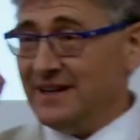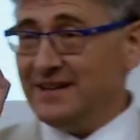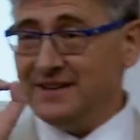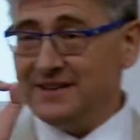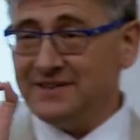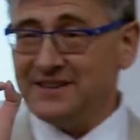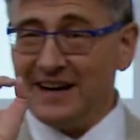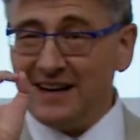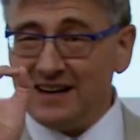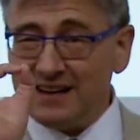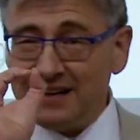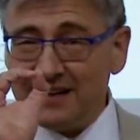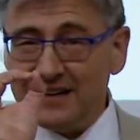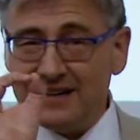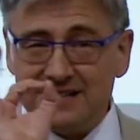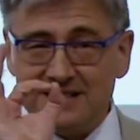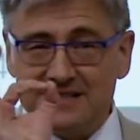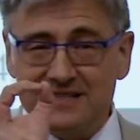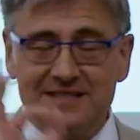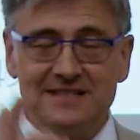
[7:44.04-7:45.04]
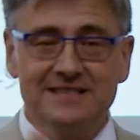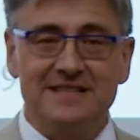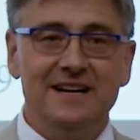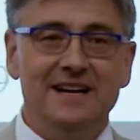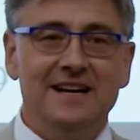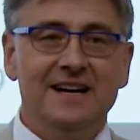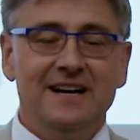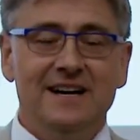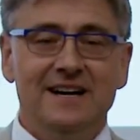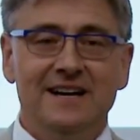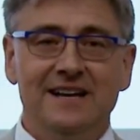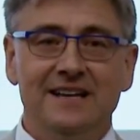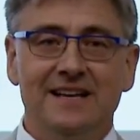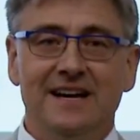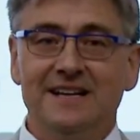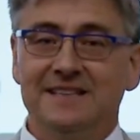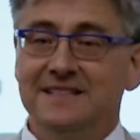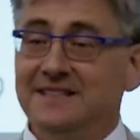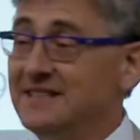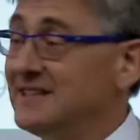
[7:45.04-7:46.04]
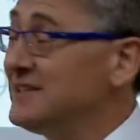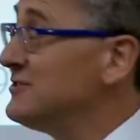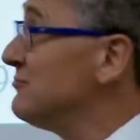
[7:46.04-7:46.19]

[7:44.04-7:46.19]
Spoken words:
at the highest is highlighted